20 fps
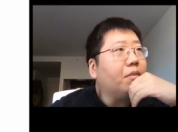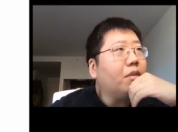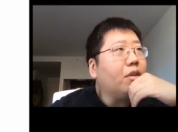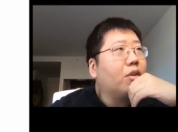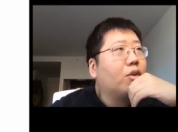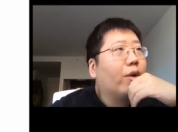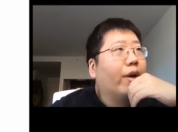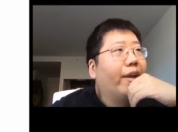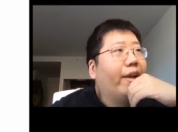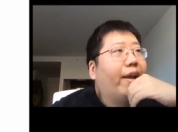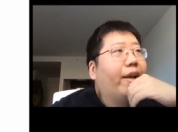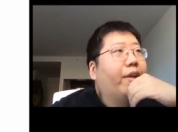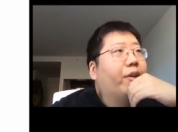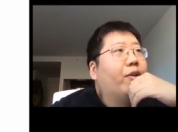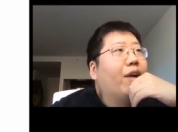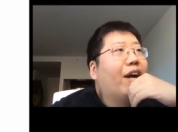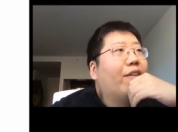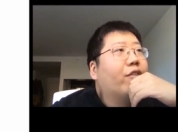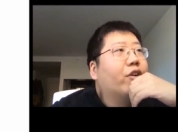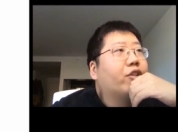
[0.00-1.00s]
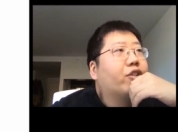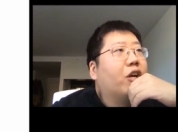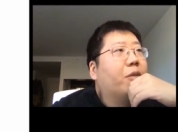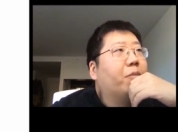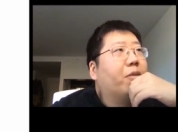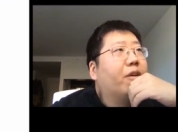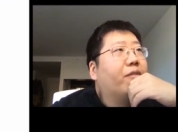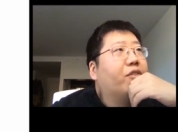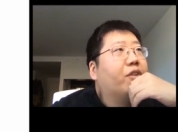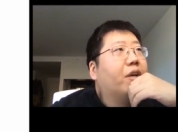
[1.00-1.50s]
right? And you have a
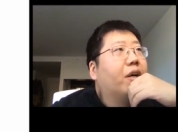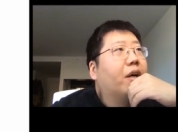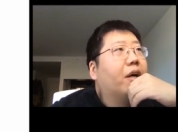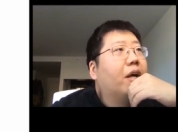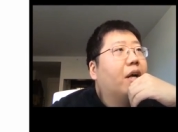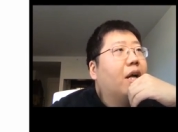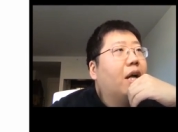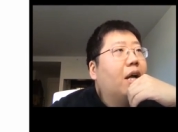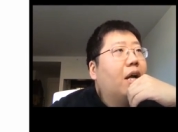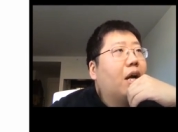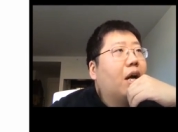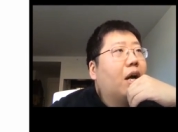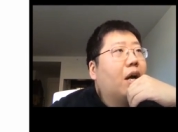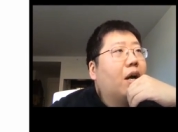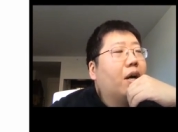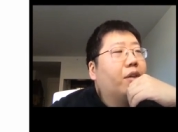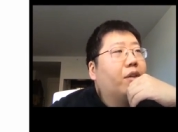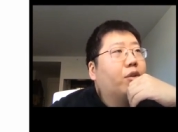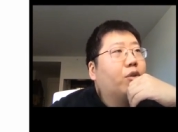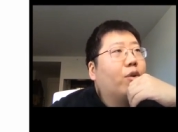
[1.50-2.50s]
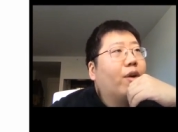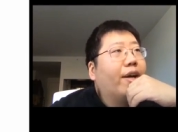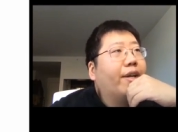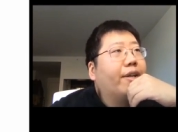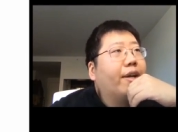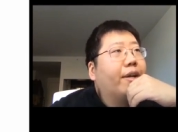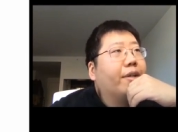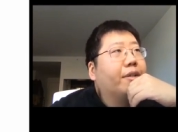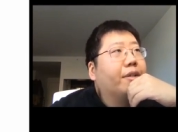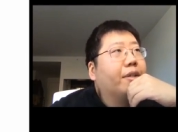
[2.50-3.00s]
jump of the right
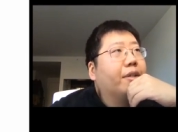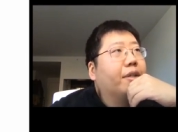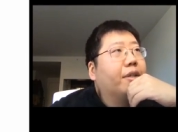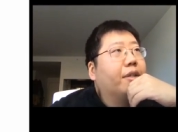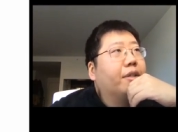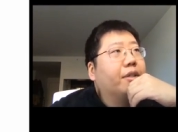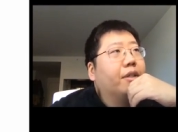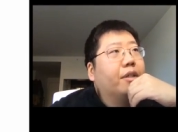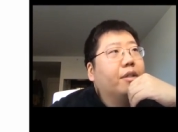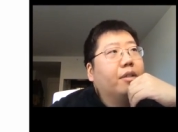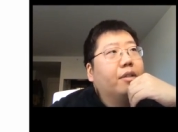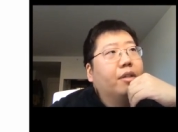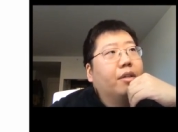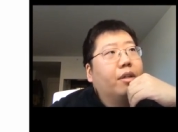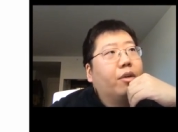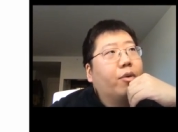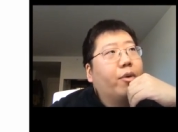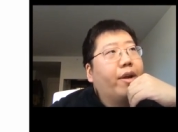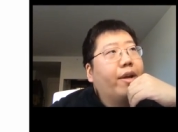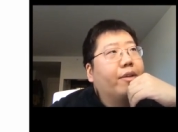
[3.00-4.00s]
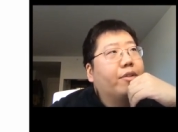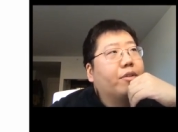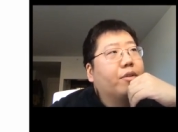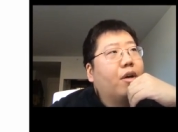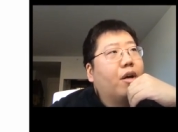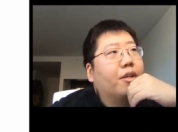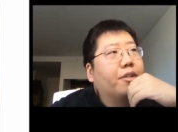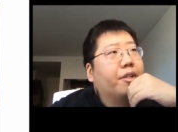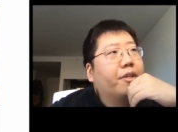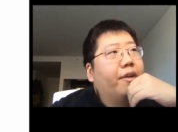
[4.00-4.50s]
and the green, so
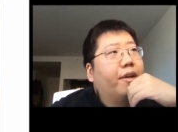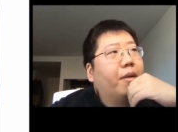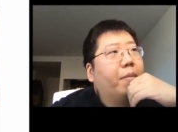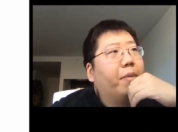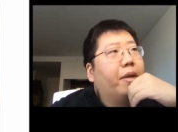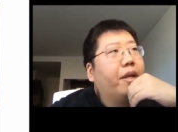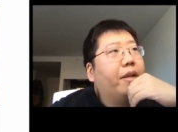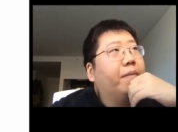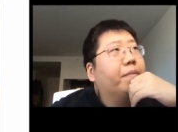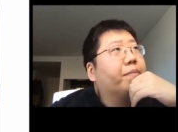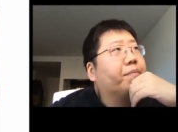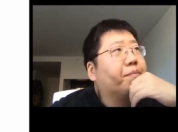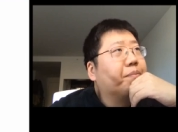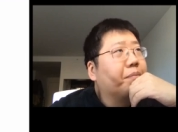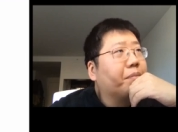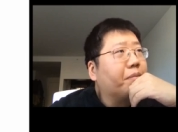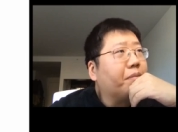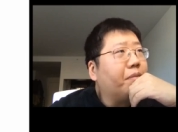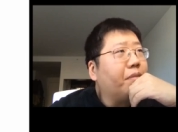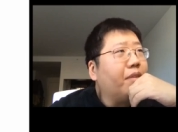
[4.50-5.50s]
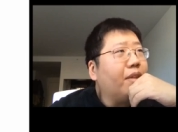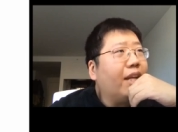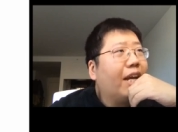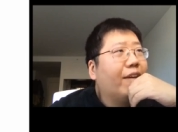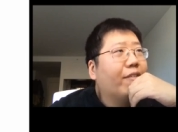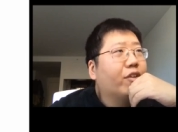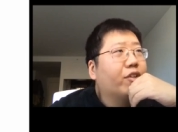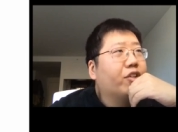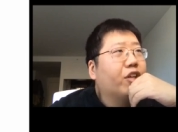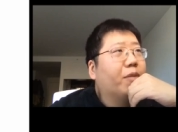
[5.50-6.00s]
asking and the bid.
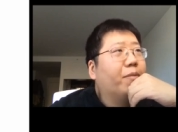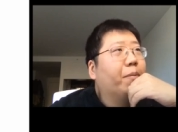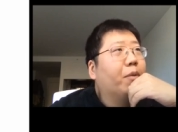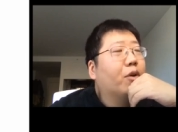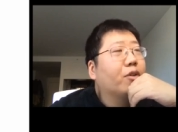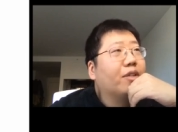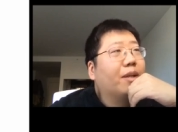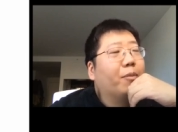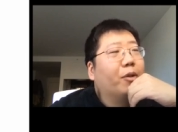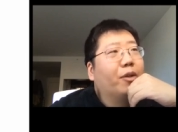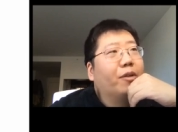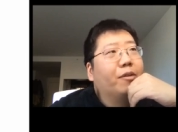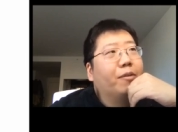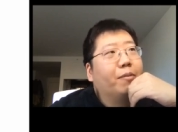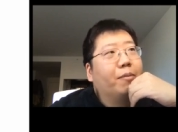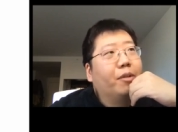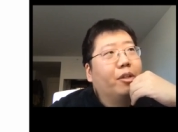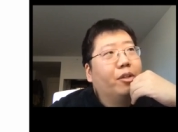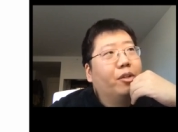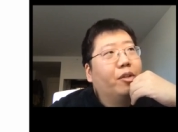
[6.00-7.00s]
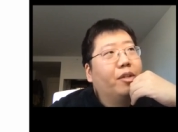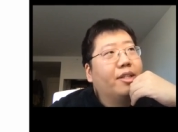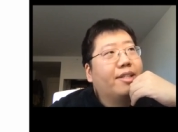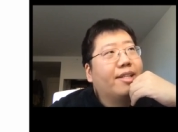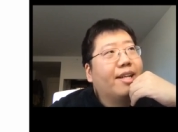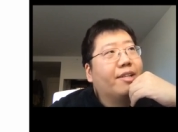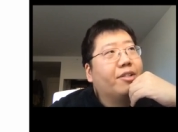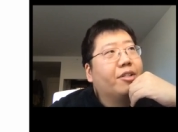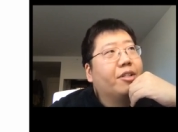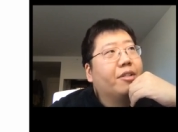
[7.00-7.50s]
have a jump at both. But notice
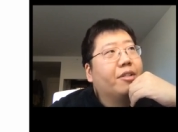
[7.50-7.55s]
that